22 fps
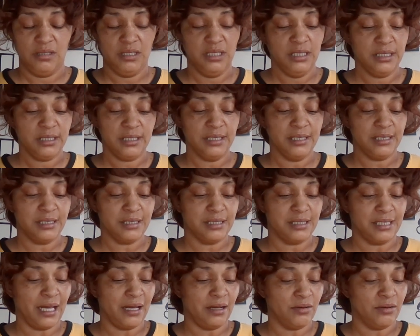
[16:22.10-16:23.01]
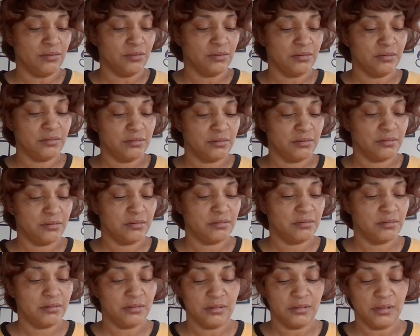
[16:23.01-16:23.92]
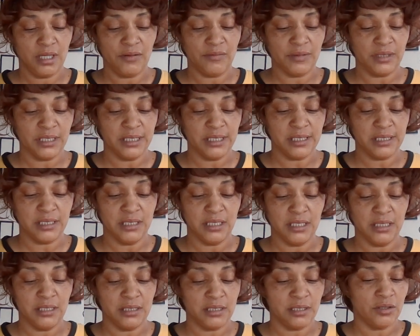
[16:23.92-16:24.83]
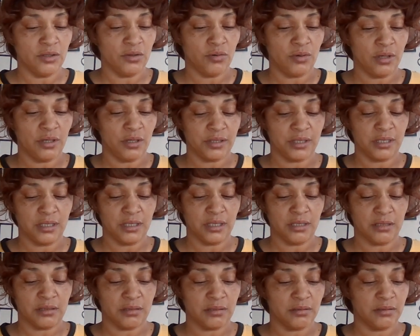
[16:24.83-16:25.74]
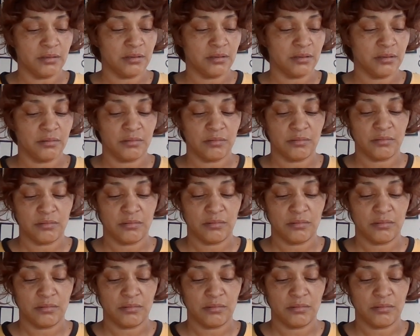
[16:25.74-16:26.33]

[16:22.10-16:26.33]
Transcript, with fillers: It's this doubt. I release the need to know all the answers.